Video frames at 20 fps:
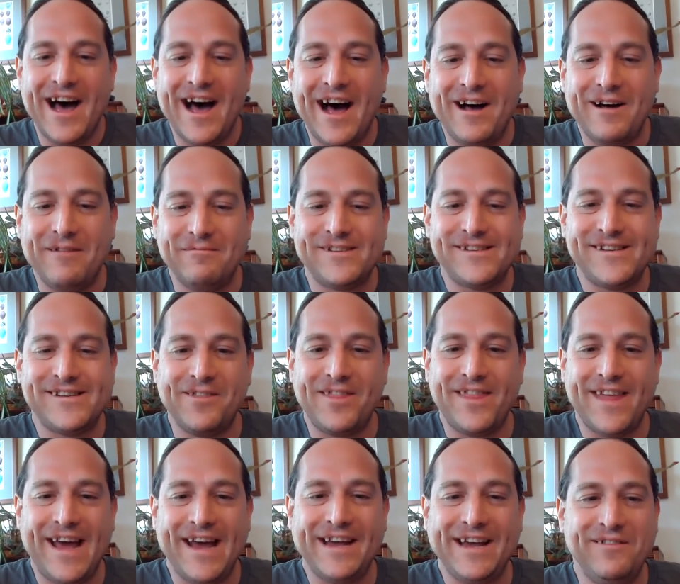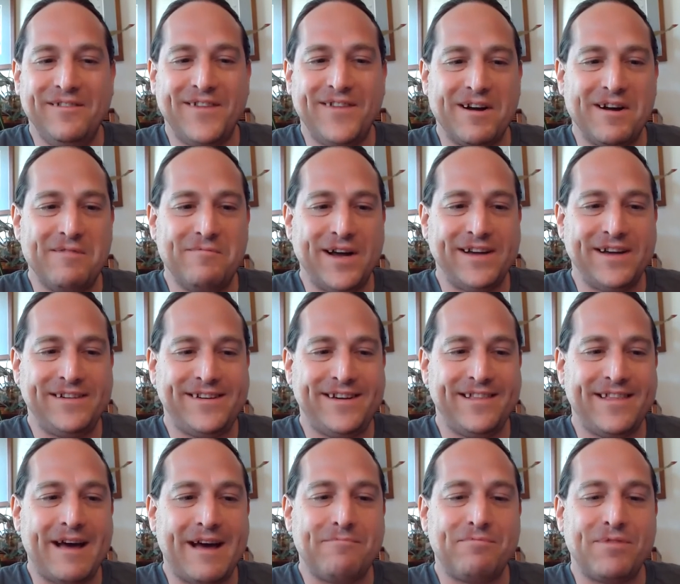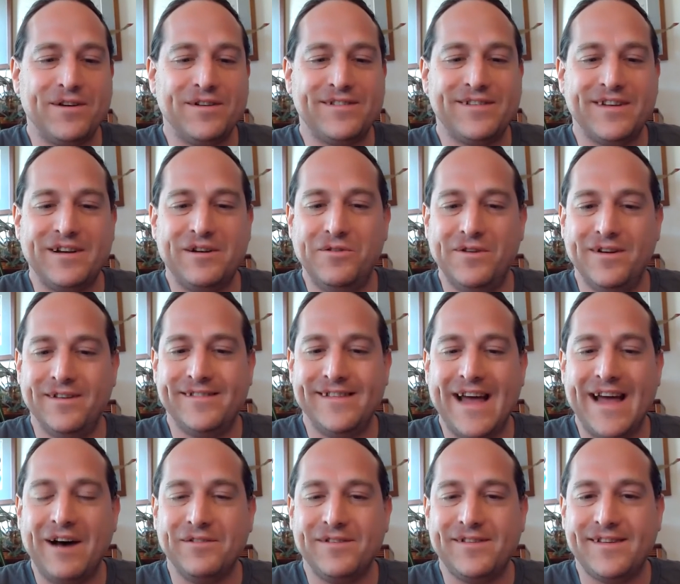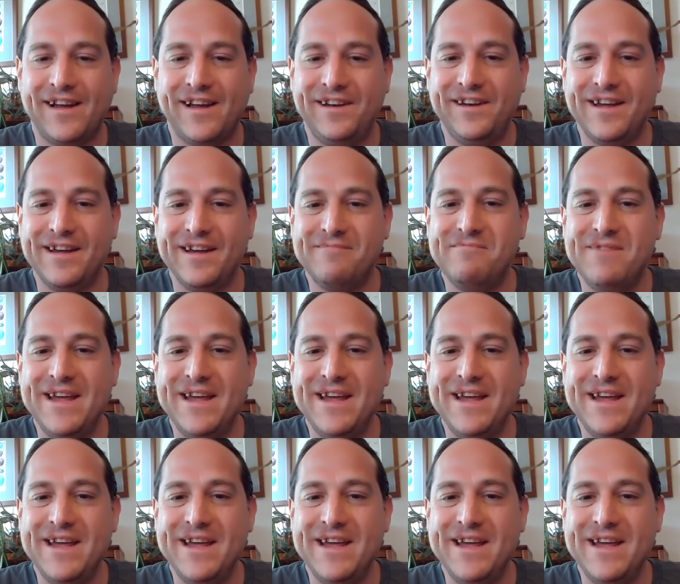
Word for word: Um, so thank you very much to that person who is now sending